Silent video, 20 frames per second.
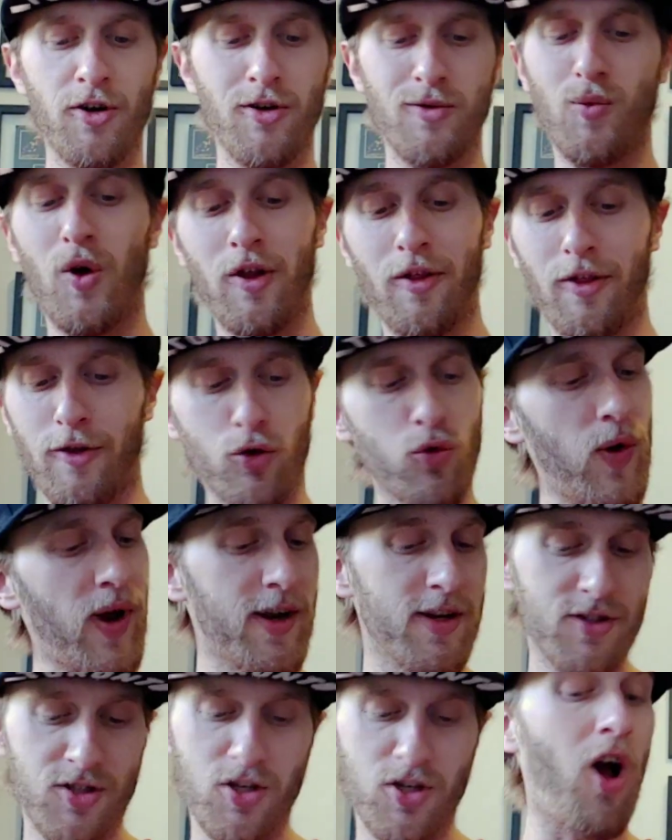one of the
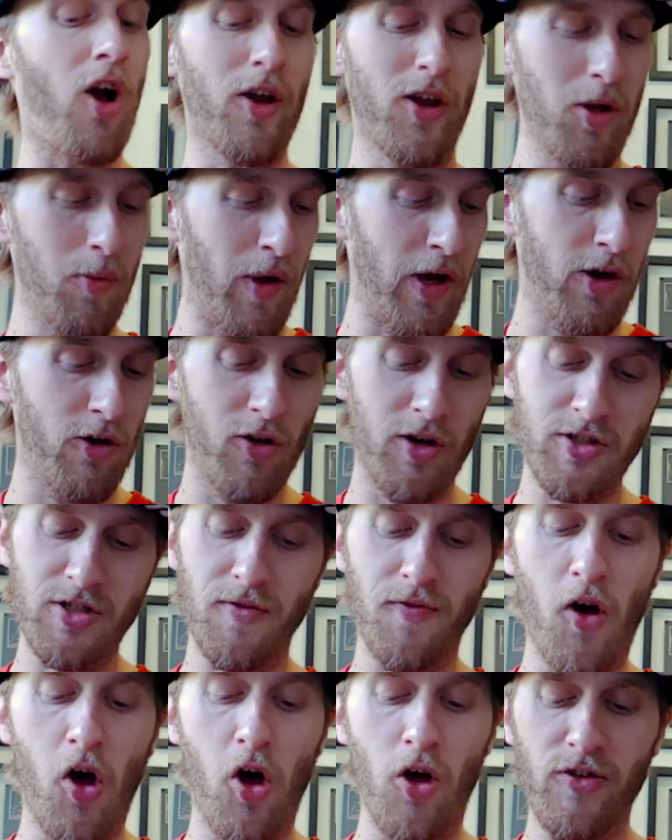greatest documentaries
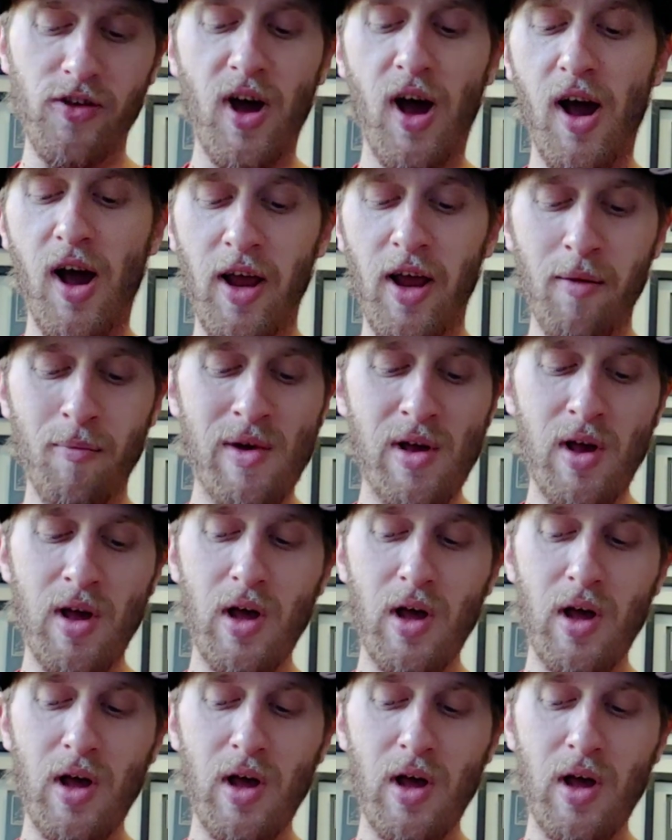of all time.